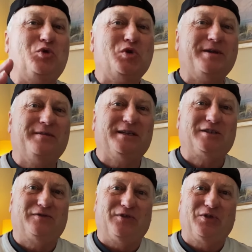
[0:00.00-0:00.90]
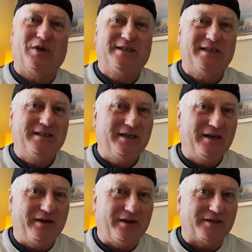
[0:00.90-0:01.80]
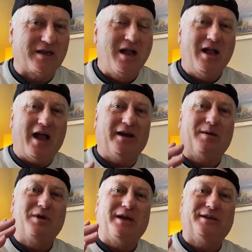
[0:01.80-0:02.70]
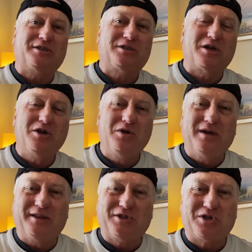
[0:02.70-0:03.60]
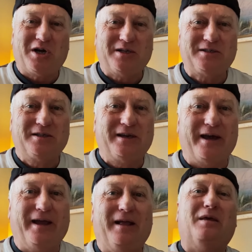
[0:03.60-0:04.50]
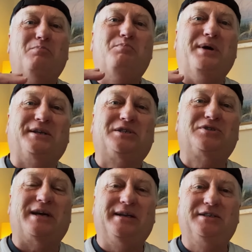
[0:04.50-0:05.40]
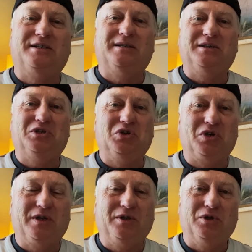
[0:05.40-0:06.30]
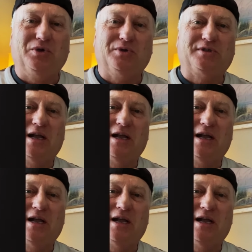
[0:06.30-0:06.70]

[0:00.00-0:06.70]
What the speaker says: doing this for 30 years. And I'm going to show you in the charts today the best strategy that you can use